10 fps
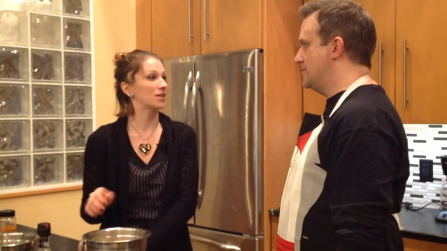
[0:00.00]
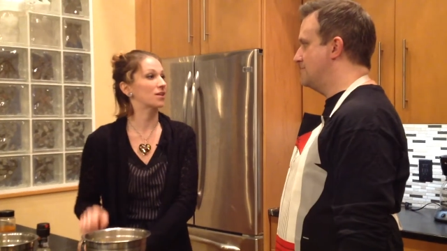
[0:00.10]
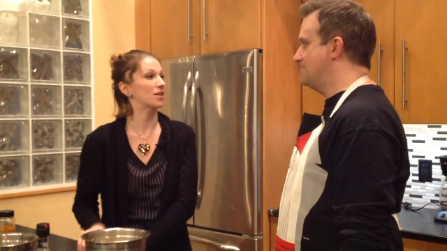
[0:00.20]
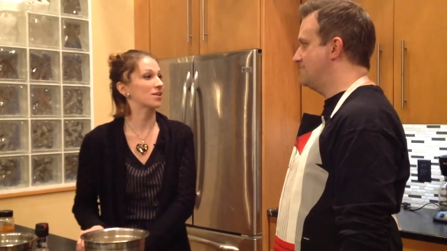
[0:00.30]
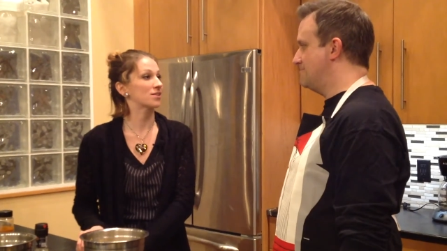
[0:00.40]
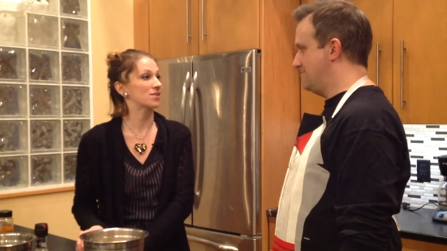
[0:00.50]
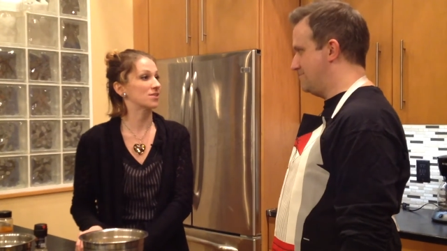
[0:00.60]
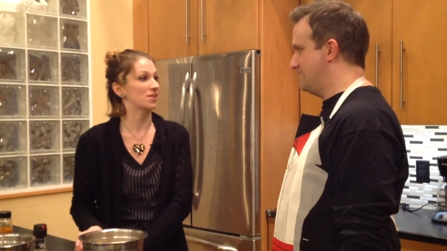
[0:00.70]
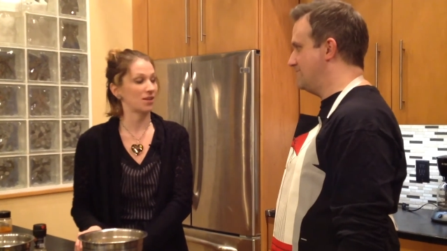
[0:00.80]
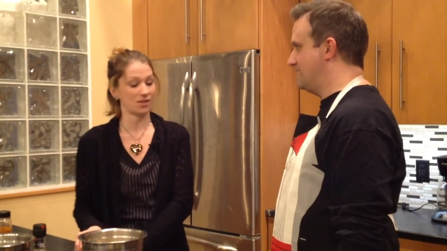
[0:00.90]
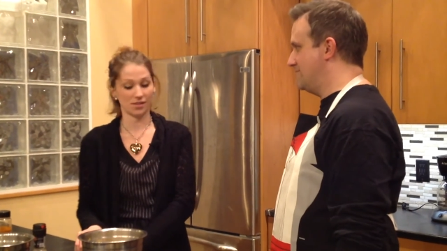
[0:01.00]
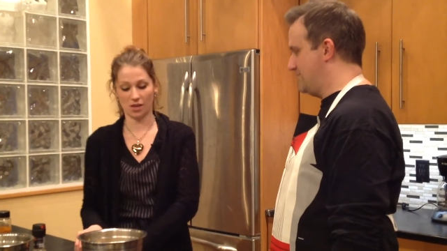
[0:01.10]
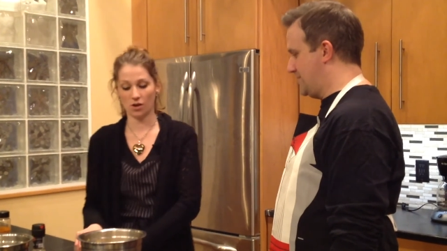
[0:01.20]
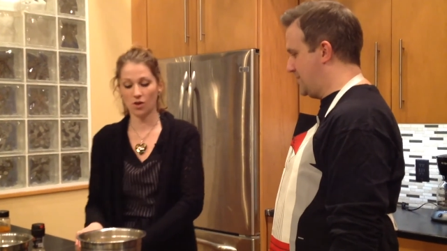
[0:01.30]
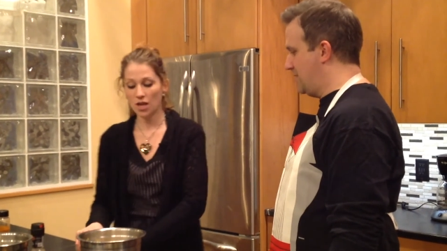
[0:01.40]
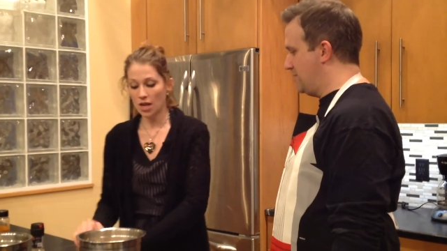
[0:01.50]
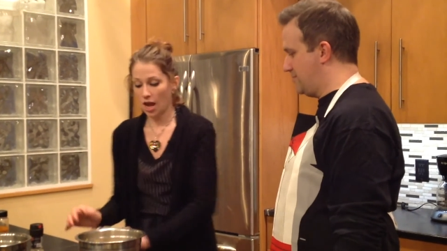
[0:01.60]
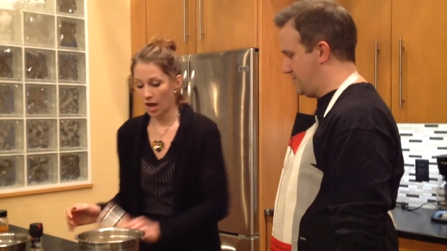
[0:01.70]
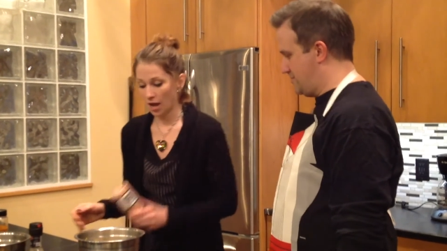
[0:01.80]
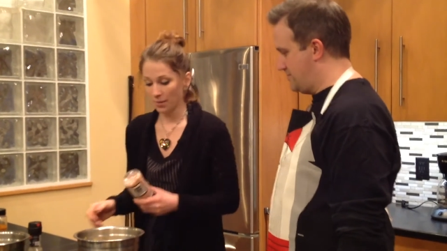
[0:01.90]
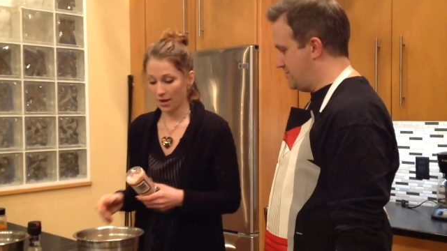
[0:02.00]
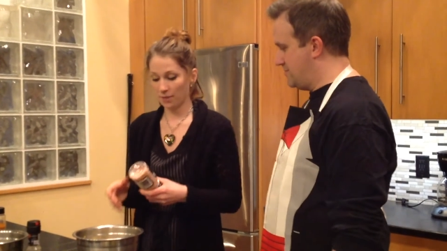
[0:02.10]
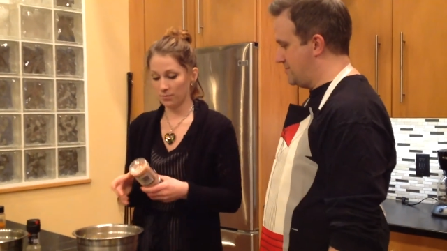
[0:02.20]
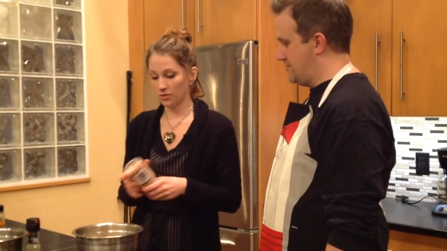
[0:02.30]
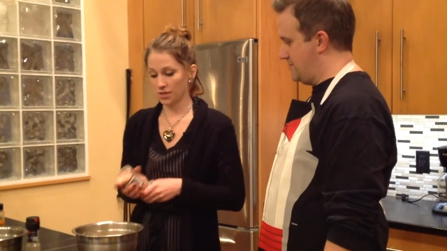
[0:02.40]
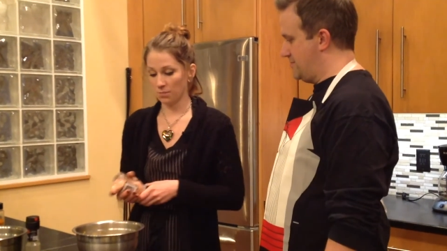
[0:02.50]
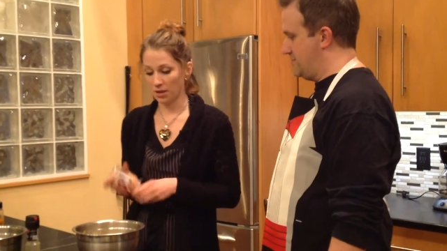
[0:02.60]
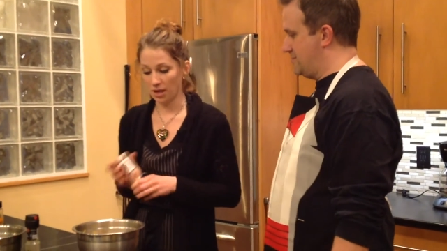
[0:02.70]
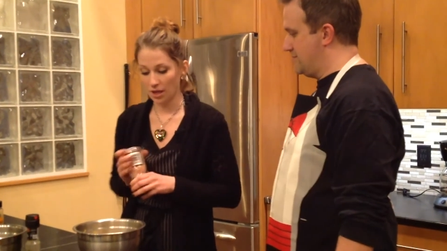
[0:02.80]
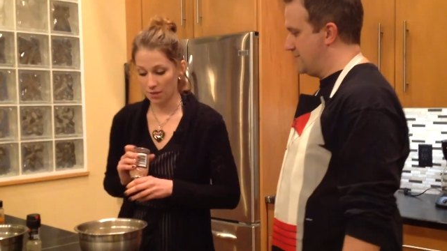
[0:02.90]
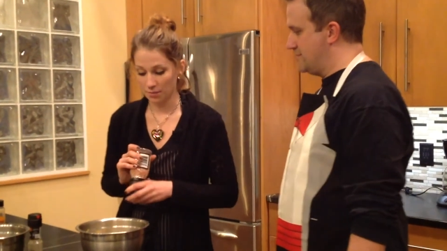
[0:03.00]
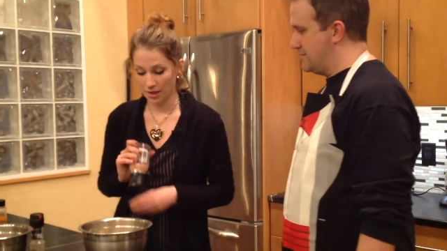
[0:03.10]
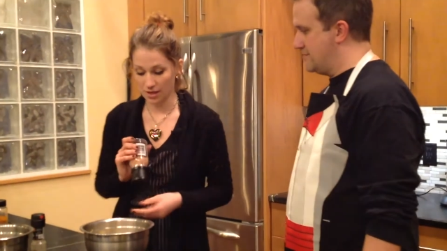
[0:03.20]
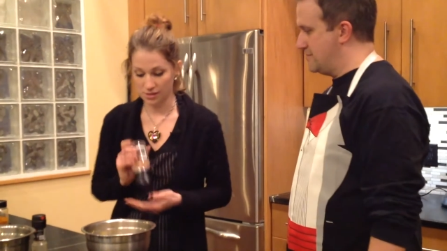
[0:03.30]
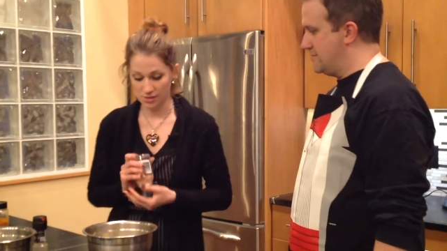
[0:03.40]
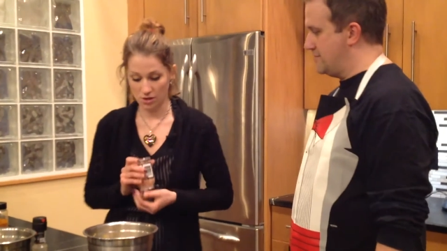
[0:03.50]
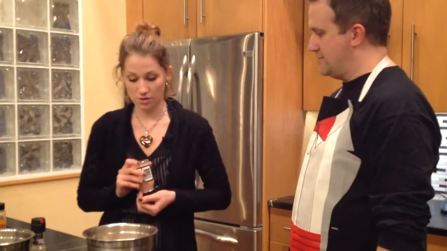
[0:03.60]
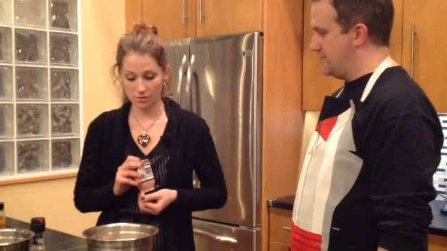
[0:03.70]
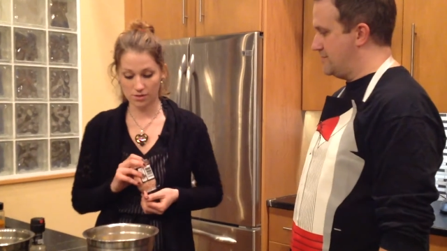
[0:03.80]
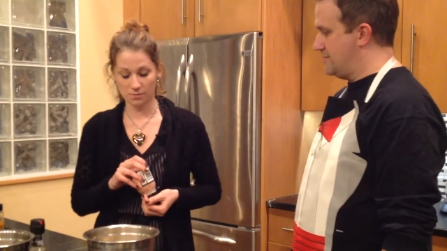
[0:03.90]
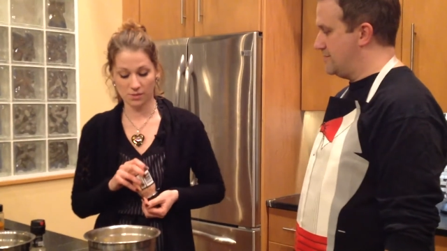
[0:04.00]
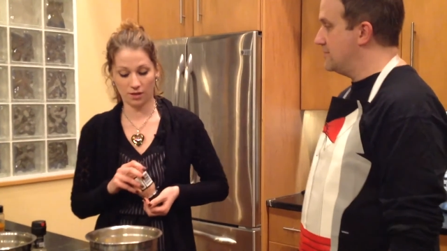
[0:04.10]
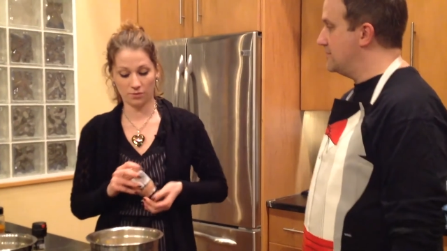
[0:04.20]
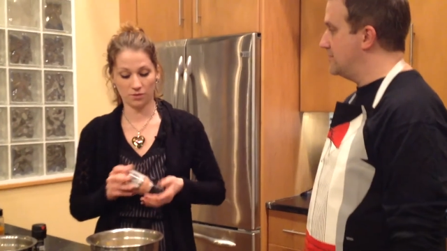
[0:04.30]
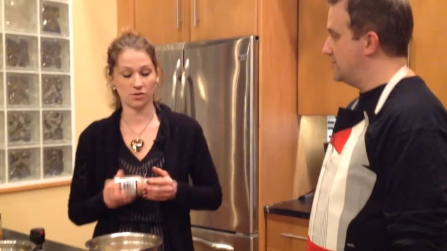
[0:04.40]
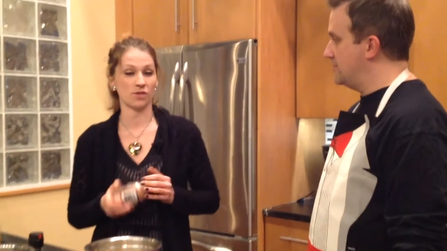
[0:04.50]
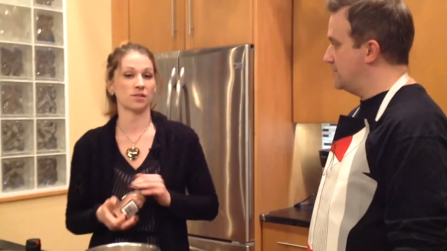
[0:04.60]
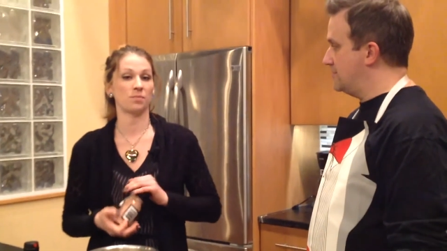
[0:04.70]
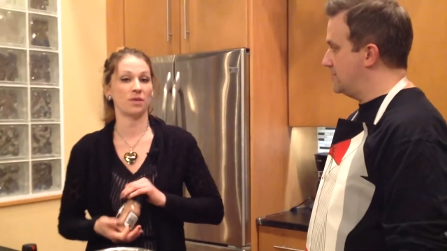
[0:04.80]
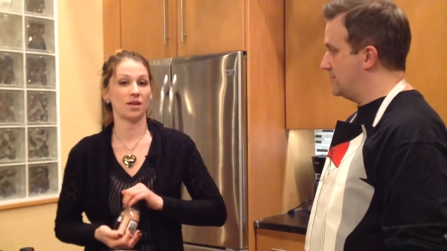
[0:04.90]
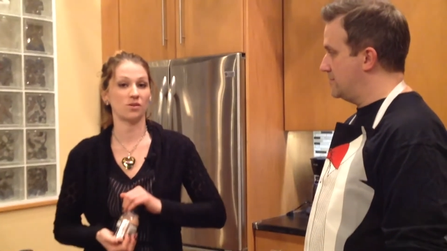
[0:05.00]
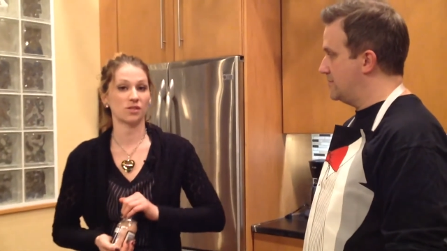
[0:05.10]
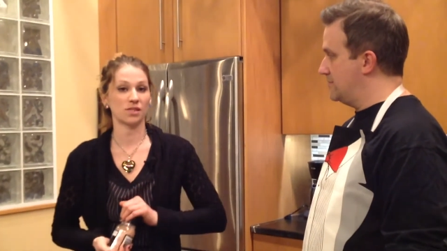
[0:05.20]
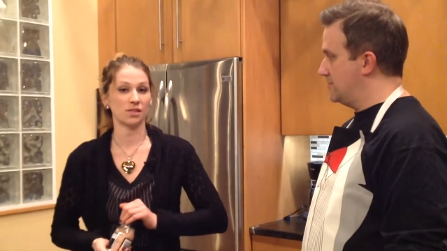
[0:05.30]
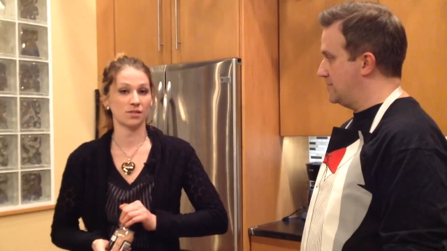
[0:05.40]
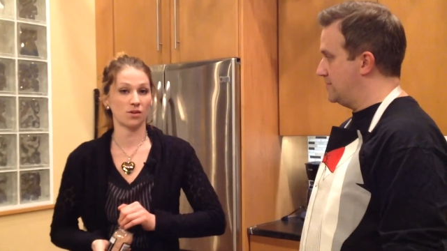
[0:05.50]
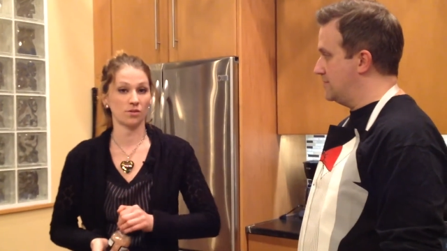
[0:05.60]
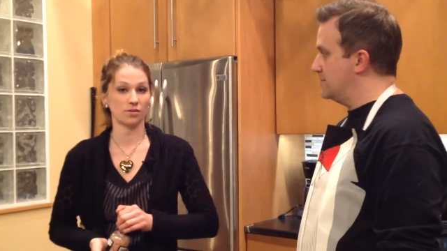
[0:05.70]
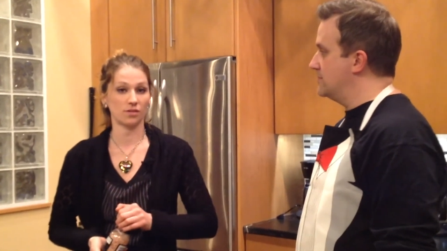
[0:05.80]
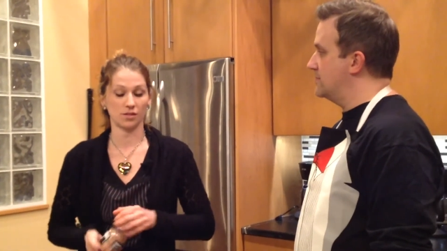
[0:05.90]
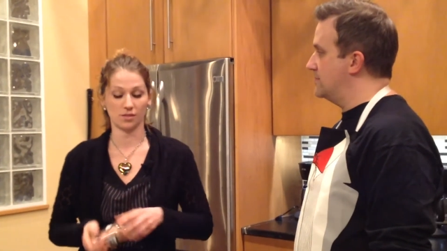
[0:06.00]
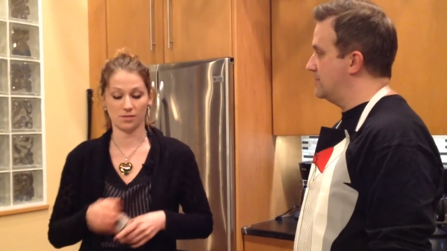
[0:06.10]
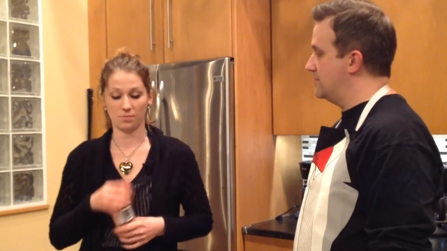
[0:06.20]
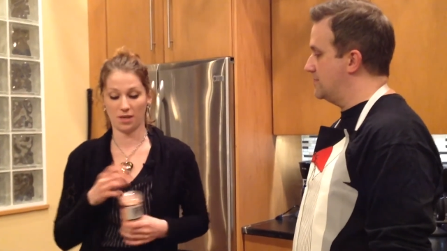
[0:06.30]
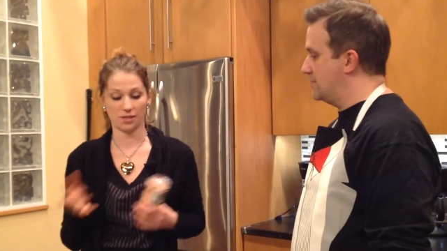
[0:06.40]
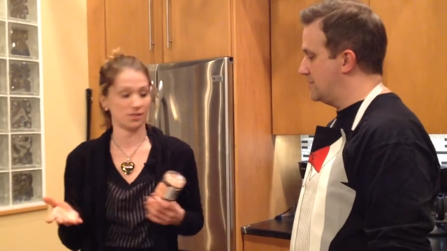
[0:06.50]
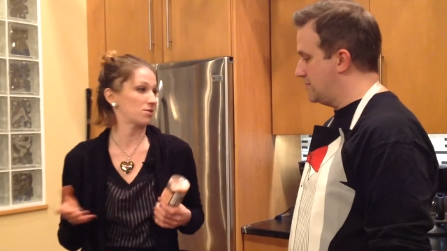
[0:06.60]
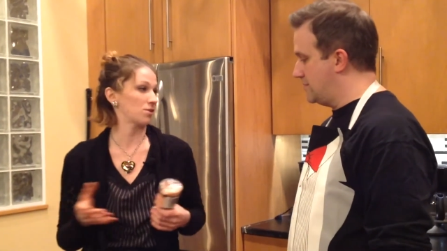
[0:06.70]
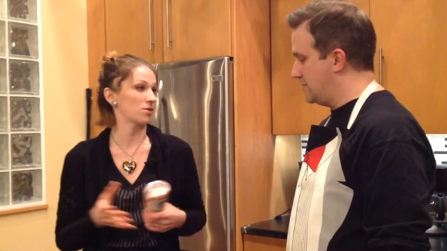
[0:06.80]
Speaker 1: a lot of seasoning. So yep. um, I'm using pink Himalayan salt. Sometimes for this recipe, I use sea salts just because they're